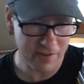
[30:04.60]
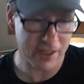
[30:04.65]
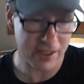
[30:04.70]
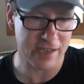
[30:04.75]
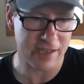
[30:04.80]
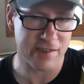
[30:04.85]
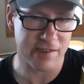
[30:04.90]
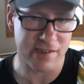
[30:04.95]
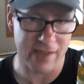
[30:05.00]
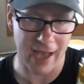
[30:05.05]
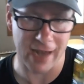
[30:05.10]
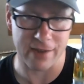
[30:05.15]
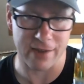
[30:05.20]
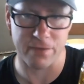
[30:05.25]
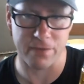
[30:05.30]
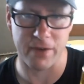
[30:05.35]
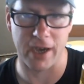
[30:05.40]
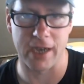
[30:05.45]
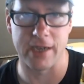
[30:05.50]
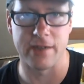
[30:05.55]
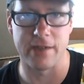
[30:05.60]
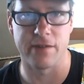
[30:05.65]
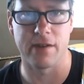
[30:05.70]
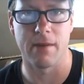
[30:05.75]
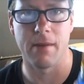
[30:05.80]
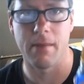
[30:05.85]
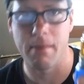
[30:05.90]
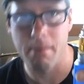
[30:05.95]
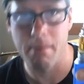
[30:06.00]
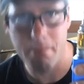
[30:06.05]
thing satisfies
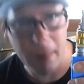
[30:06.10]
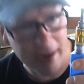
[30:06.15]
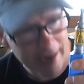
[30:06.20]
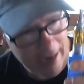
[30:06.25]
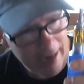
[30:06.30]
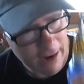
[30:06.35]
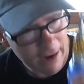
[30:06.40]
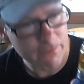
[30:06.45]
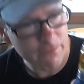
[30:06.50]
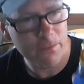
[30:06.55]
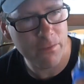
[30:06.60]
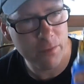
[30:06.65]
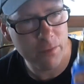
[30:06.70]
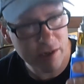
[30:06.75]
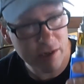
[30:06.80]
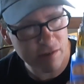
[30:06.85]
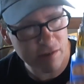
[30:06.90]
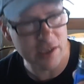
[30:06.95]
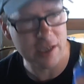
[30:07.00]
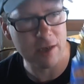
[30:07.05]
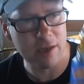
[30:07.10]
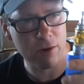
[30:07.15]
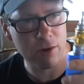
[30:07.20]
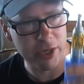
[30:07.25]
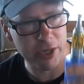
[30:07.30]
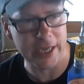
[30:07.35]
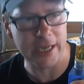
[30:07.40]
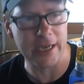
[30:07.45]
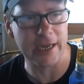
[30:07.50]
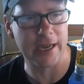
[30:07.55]
my every single
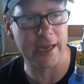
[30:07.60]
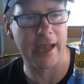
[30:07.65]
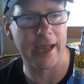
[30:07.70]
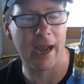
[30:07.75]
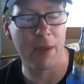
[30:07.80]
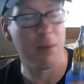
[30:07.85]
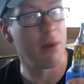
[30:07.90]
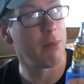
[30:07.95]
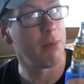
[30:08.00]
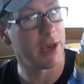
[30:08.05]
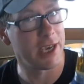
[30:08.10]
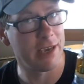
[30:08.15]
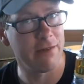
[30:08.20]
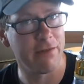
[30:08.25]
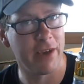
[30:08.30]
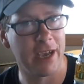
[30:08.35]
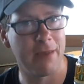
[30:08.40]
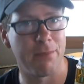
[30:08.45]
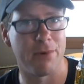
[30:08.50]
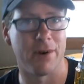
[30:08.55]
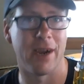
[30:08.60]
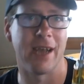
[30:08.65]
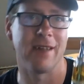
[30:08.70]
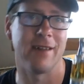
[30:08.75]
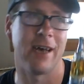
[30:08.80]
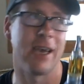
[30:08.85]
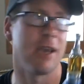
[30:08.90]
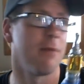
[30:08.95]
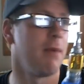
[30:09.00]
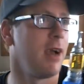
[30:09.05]
need, and I'm a picky vapor. I
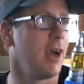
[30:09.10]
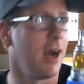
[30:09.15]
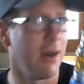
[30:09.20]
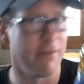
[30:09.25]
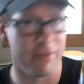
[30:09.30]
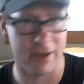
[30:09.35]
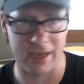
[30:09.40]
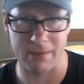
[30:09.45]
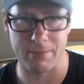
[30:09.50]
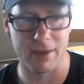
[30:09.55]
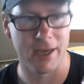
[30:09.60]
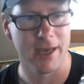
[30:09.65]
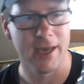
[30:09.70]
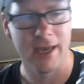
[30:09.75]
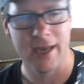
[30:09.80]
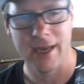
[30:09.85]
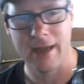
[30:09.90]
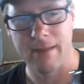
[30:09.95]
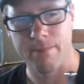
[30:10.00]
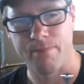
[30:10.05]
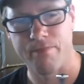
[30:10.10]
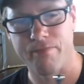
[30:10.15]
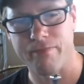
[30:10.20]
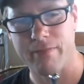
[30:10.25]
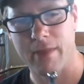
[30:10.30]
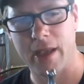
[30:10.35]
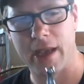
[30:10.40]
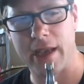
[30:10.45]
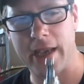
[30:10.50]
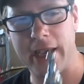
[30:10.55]
like my hot vape.
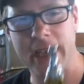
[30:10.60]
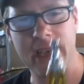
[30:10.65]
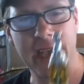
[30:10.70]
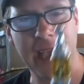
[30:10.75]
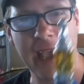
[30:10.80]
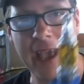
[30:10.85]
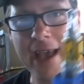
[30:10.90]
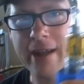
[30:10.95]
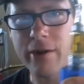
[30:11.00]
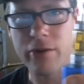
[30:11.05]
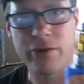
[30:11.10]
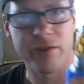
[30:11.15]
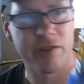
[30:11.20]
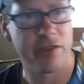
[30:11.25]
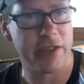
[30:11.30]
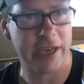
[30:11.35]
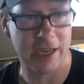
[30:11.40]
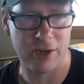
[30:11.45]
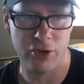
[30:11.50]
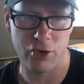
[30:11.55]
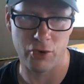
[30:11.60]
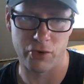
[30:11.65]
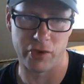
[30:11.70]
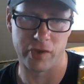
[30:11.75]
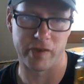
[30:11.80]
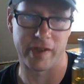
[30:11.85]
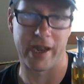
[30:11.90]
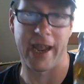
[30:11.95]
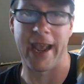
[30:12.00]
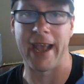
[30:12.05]
It handles thick
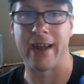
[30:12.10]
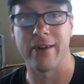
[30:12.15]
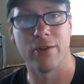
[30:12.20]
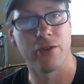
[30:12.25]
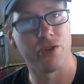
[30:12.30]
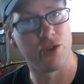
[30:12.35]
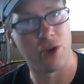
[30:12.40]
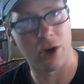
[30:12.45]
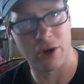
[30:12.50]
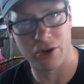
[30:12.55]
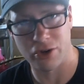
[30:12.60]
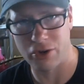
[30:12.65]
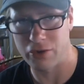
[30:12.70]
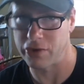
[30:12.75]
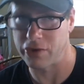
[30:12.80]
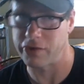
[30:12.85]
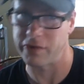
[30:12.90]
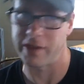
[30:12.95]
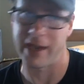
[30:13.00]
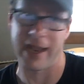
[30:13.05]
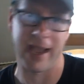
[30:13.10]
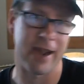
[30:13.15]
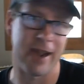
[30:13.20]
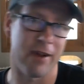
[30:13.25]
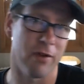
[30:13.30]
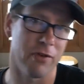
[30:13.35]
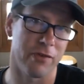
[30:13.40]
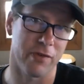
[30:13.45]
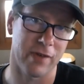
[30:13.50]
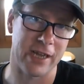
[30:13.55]
juices. It handles dark juices. It
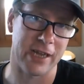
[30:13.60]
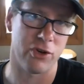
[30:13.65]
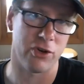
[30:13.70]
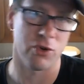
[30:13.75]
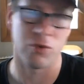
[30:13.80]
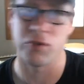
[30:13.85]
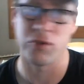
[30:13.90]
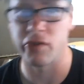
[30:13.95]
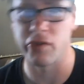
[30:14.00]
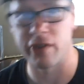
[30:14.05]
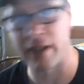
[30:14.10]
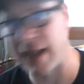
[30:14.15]
handles light juices. It